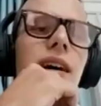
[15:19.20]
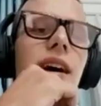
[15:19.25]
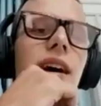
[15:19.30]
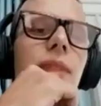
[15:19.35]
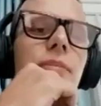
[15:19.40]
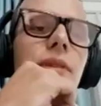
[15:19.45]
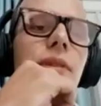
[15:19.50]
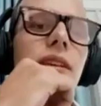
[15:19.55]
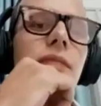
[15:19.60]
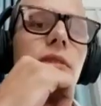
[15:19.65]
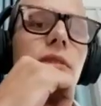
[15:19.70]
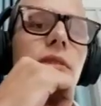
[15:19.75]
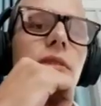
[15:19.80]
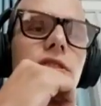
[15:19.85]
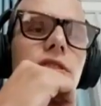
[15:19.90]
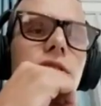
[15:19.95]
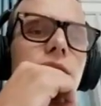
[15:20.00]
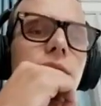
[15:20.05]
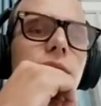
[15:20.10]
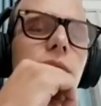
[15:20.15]
I believe
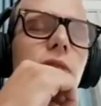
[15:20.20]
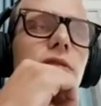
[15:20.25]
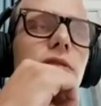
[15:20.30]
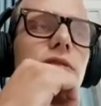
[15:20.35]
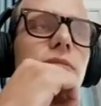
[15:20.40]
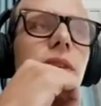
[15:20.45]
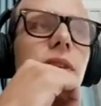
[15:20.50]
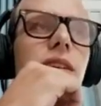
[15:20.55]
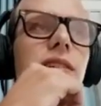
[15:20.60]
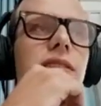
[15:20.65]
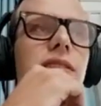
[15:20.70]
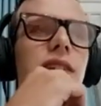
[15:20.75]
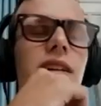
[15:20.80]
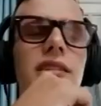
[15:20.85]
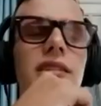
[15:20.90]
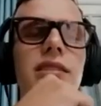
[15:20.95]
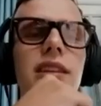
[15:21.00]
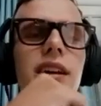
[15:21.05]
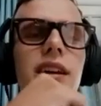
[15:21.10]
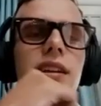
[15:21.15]
most monks
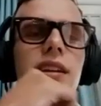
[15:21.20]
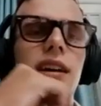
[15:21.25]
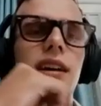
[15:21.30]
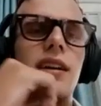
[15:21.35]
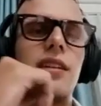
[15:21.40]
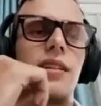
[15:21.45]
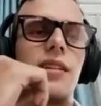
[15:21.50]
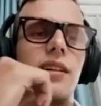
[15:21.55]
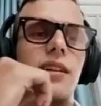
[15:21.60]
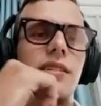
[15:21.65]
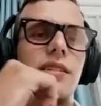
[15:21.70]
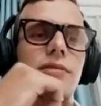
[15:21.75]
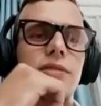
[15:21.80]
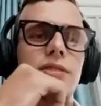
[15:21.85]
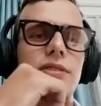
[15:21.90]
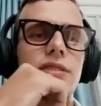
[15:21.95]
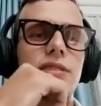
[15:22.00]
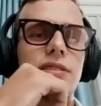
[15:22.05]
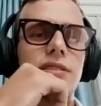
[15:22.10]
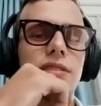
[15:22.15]
aren't like that. Like it was
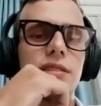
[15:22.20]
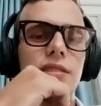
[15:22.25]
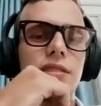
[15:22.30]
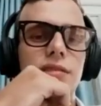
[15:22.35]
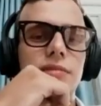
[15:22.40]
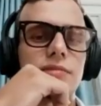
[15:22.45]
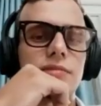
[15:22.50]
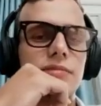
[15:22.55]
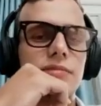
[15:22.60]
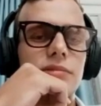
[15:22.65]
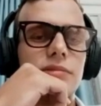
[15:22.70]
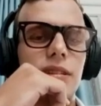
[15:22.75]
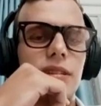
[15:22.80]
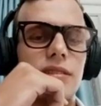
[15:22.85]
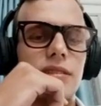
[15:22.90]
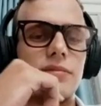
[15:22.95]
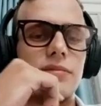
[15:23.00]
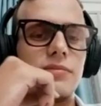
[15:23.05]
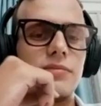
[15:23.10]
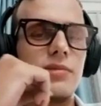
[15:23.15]
just a like,
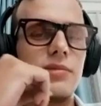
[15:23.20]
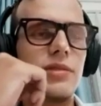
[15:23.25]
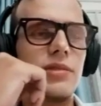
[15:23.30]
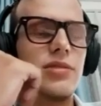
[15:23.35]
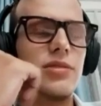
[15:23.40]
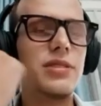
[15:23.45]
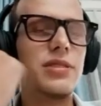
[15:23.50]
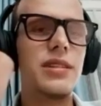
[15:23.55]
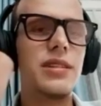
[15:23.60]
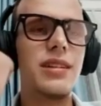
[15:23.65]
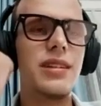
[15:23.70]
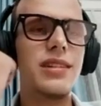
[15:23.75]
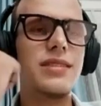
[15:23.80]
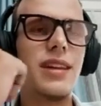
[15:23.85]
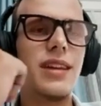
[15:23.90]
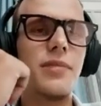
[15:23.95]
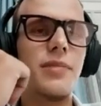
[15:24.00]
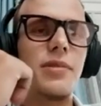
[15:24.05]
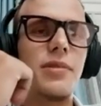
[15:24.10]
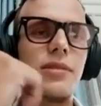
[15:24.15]
interesting
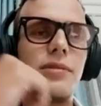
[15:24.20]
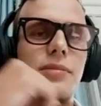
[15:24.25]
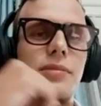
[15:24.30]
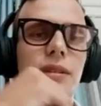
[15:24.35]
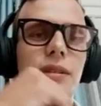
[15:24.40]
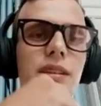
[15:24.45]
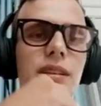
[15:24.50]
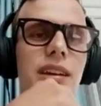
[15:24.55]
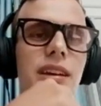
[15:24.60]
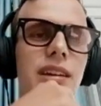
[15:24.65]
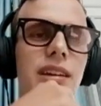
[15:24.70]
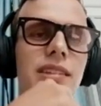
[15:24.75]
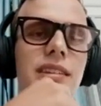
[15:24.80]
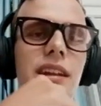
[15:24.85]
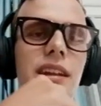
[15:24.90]
example, but like it can